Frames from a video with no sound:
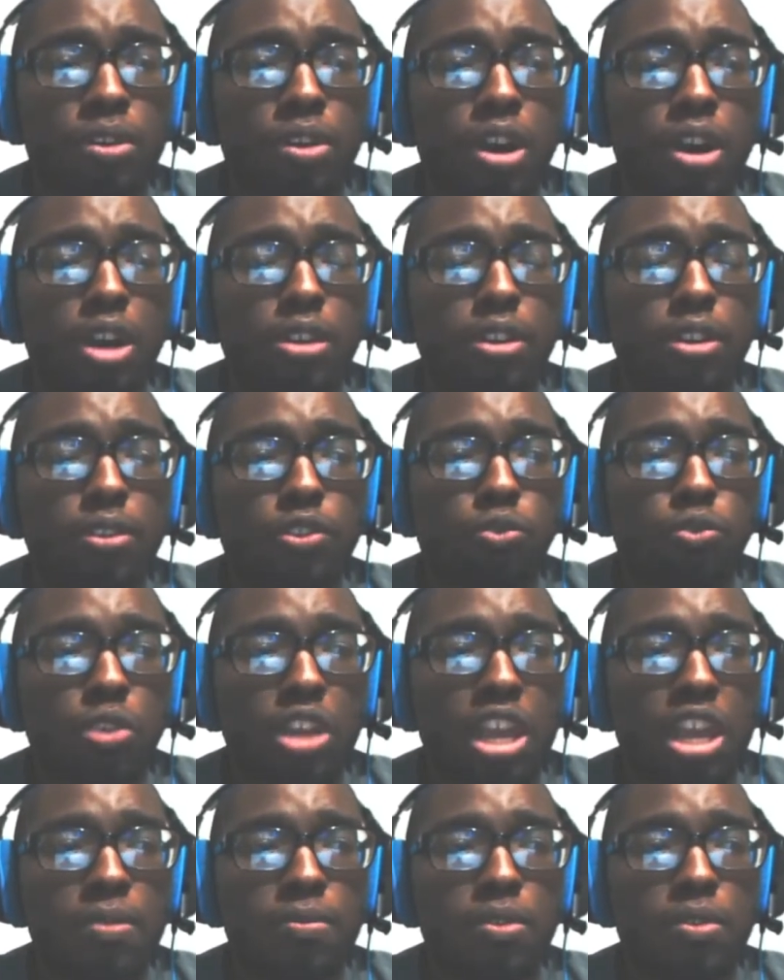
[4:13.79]
on the
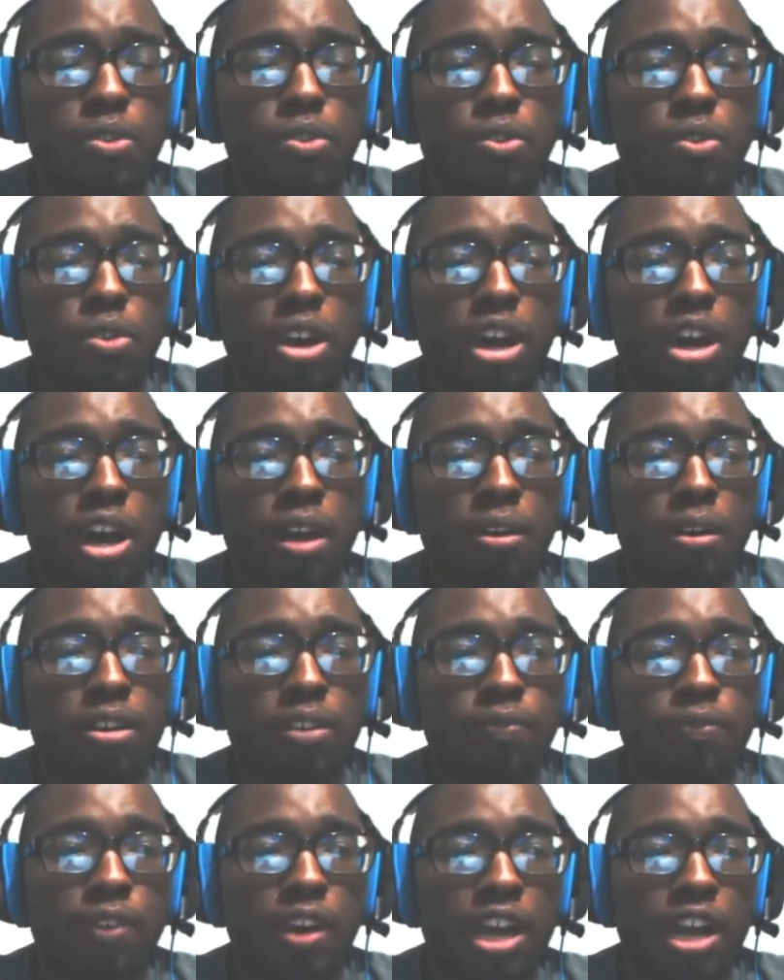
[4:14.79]
stream, I'm gonna
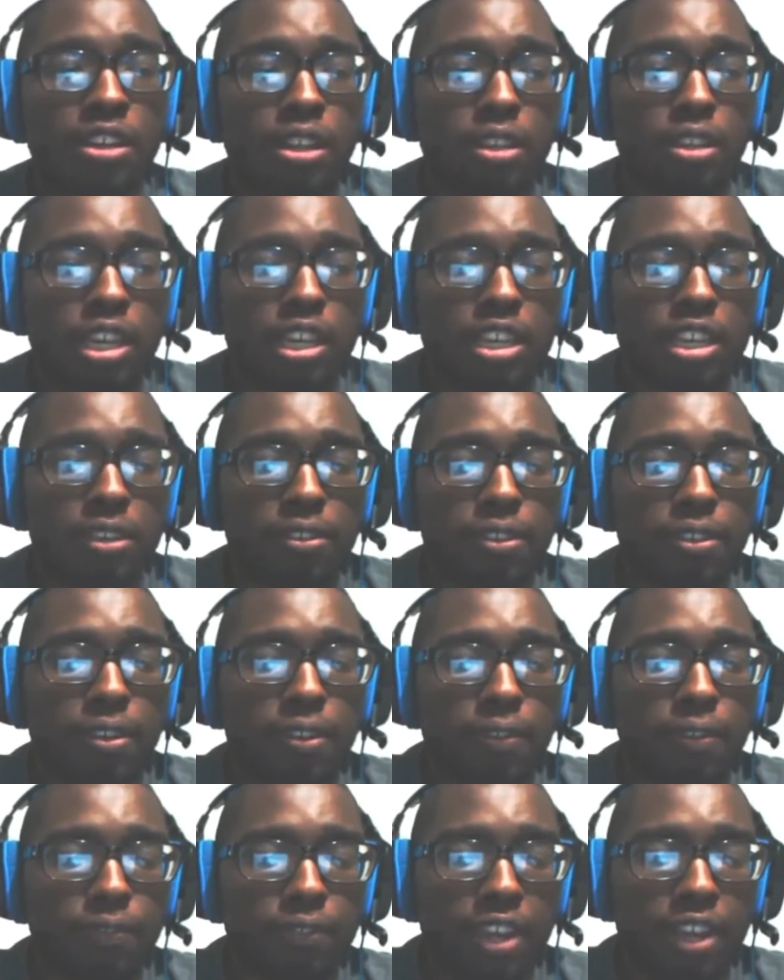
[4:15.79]
find the luckiest
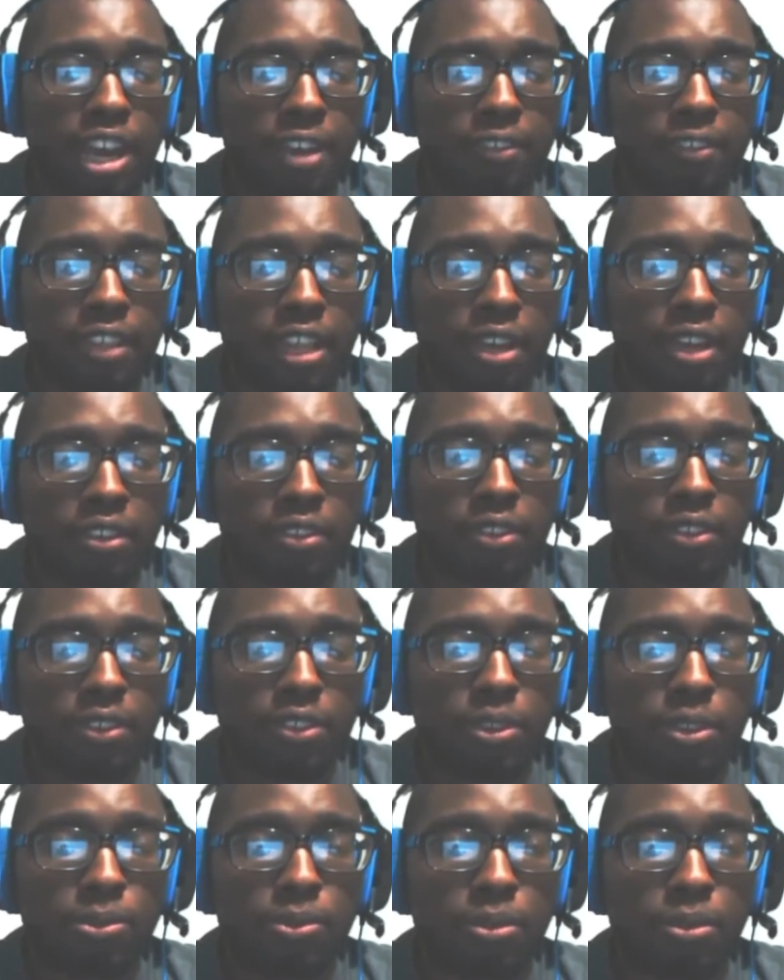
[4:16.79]
5,000
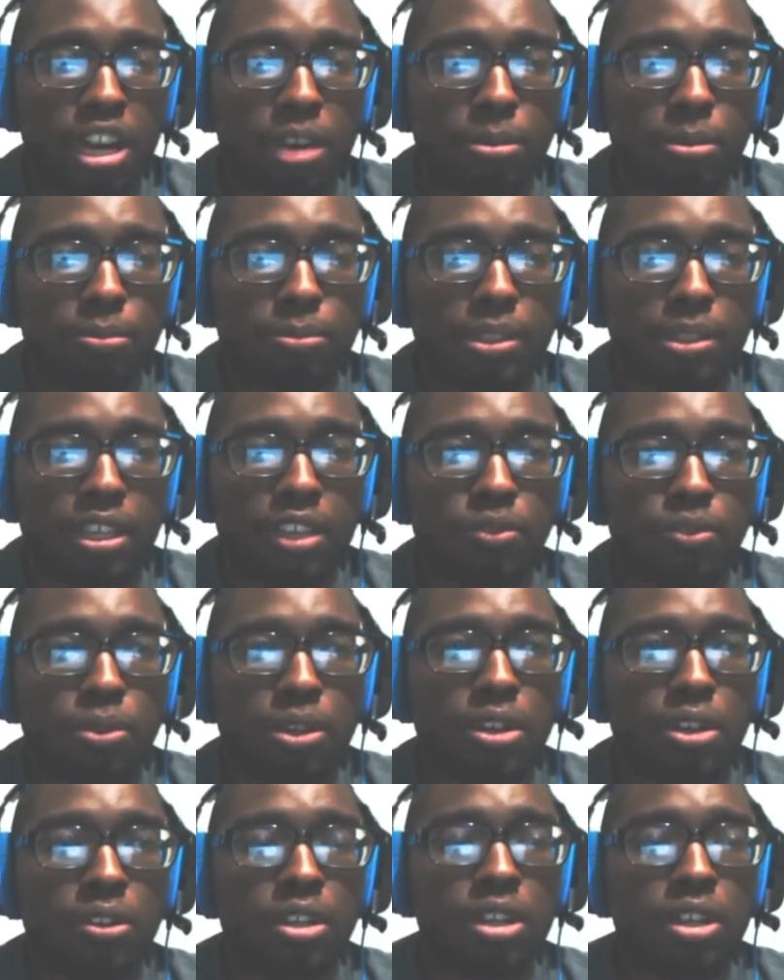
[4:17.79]
subscriber because
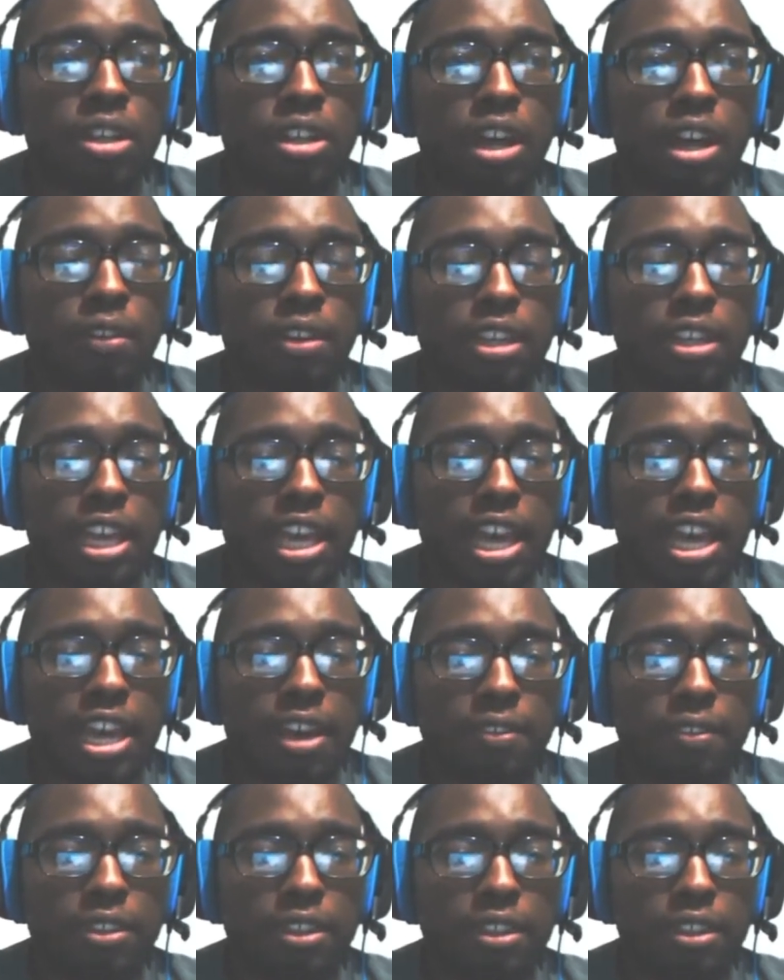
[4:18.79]
well, I'm gonna
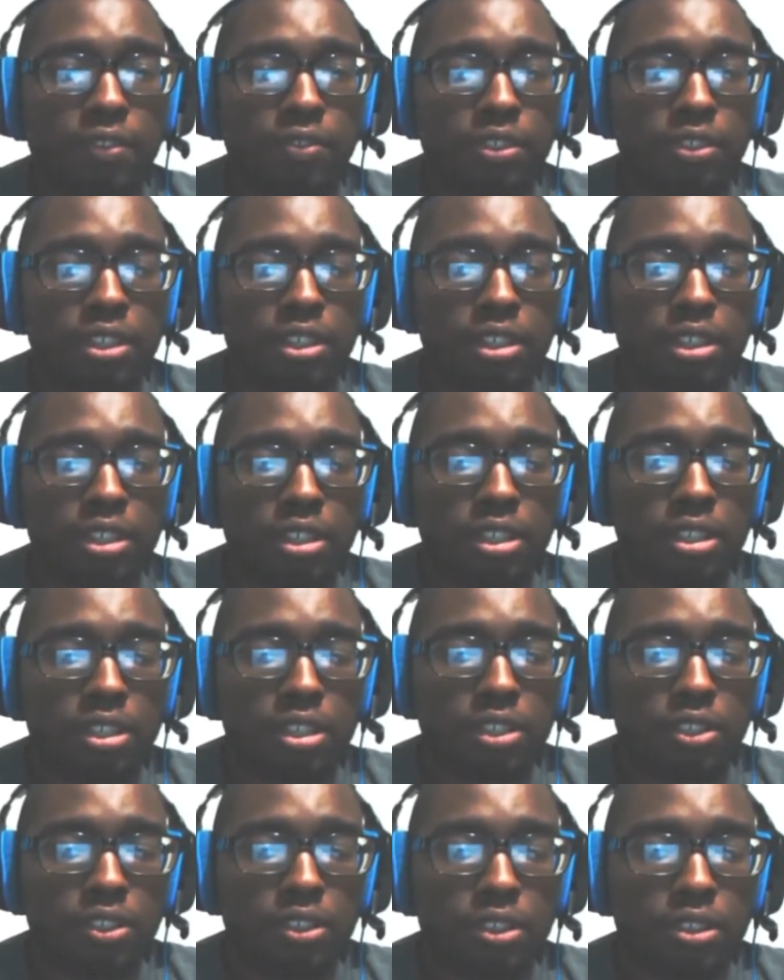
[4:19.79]
have the
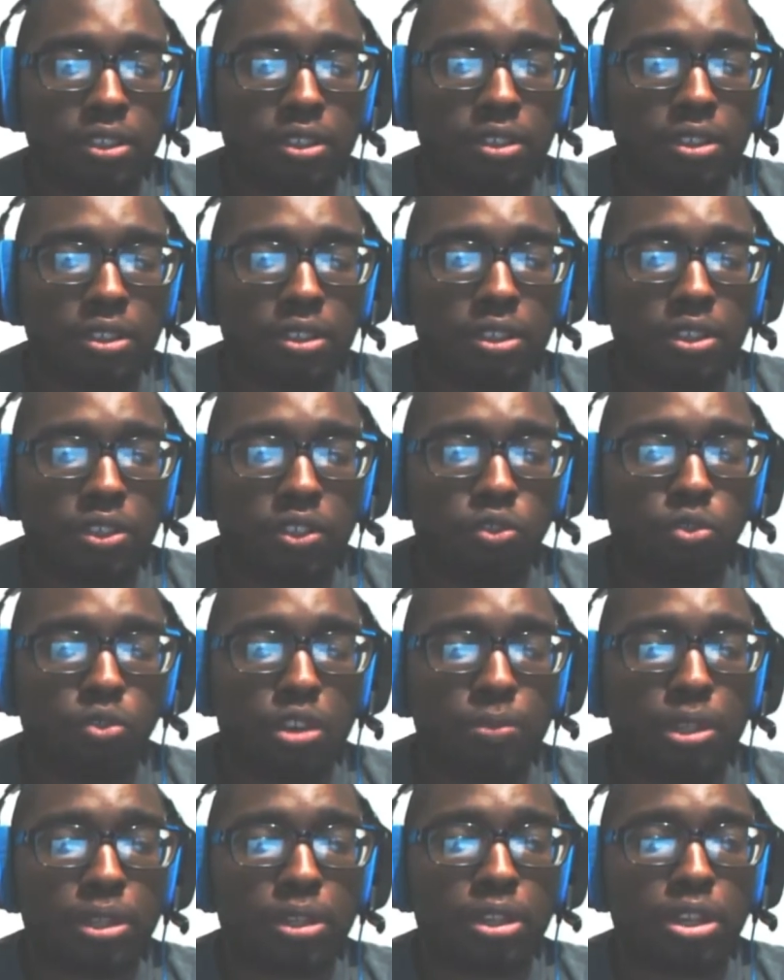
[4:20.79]

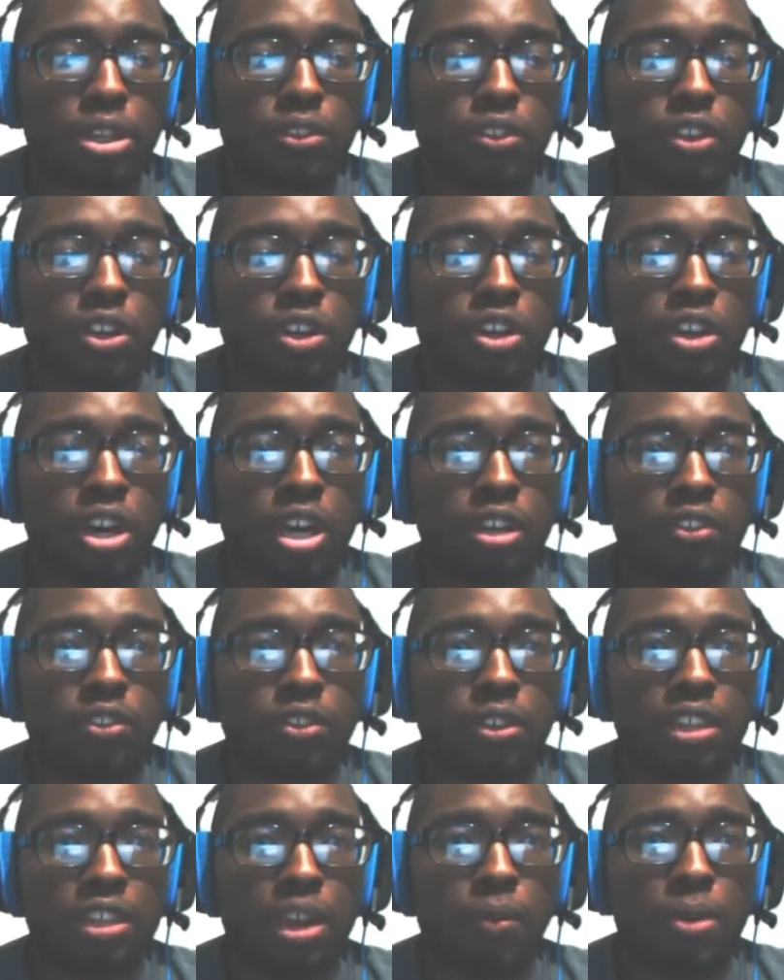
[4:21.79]
stream alerts on
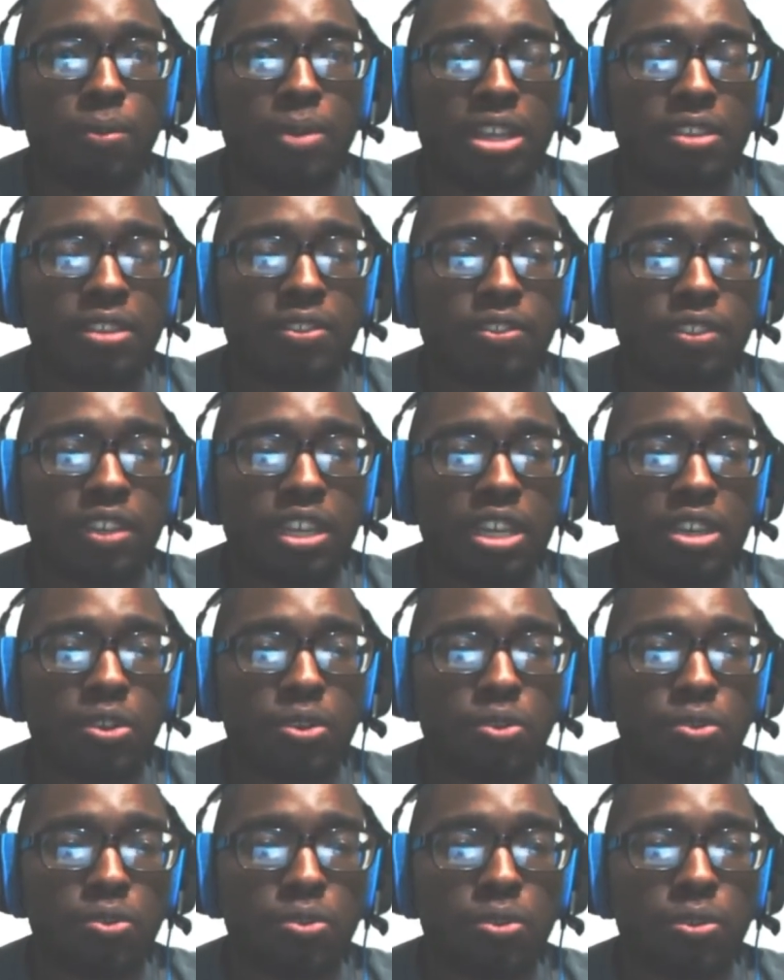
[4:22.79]
so that way we can see
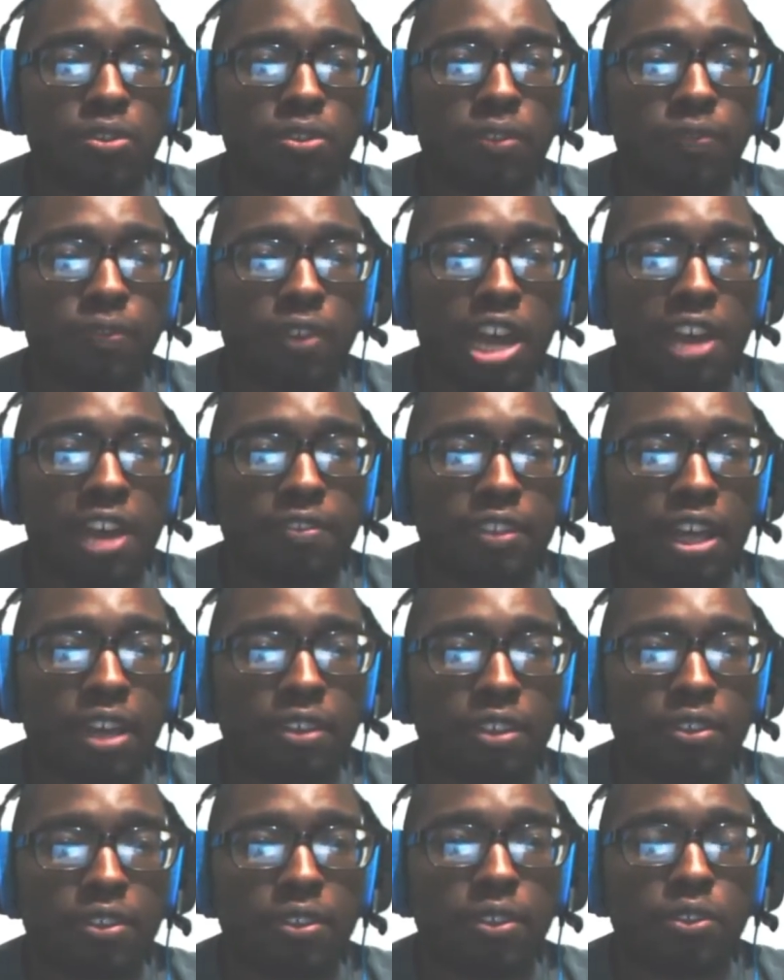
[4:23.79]
who's the
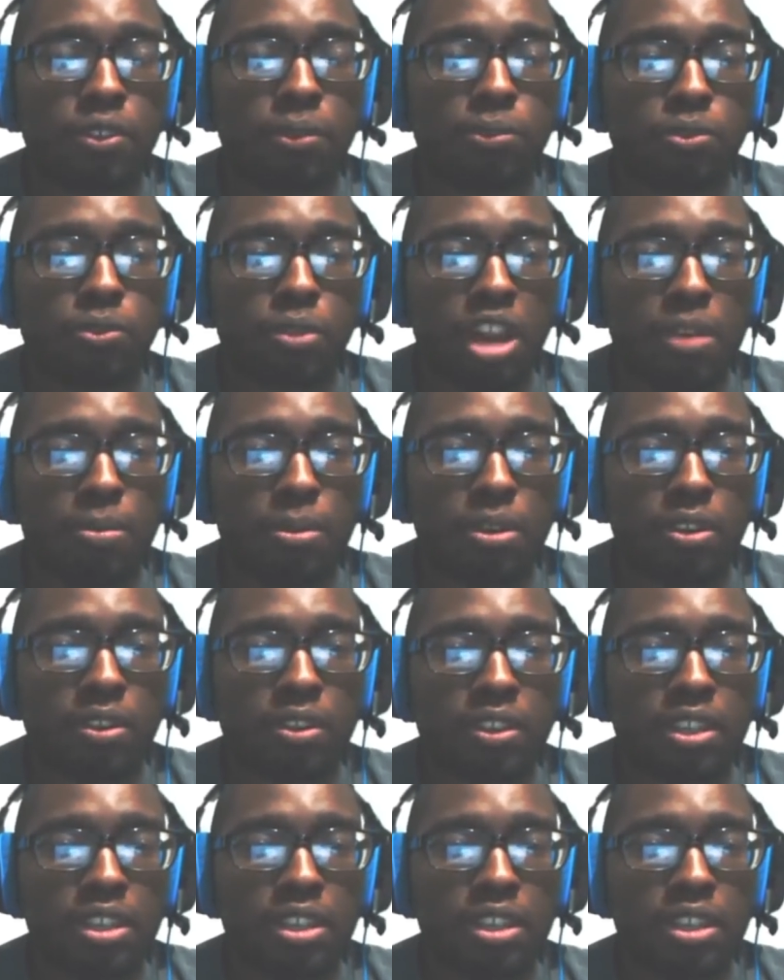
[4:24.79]
5,000 subscriber